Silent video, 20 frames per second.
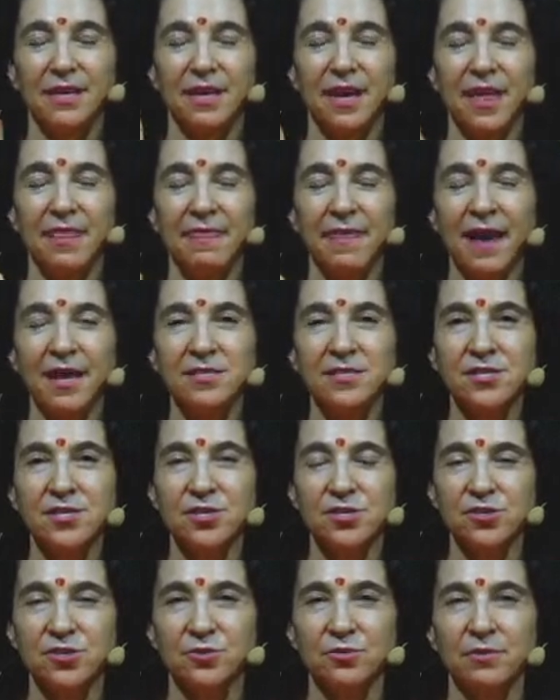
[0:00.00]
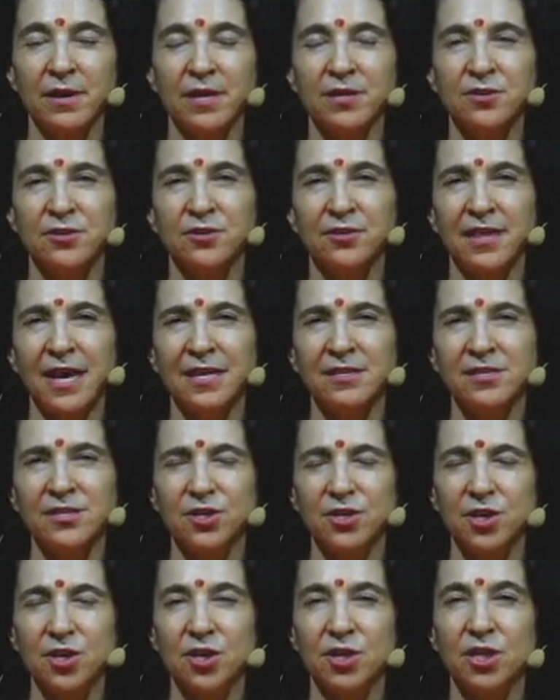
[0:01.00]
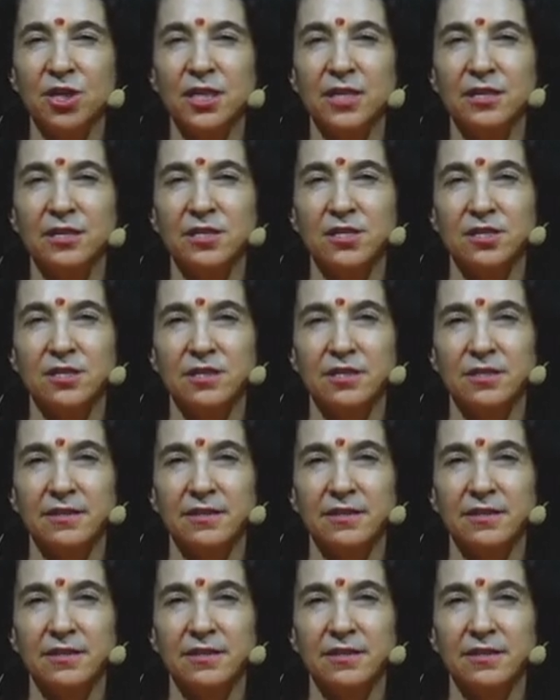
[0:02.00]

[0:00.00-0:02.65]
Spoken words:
And that's the surrender, that's the courage.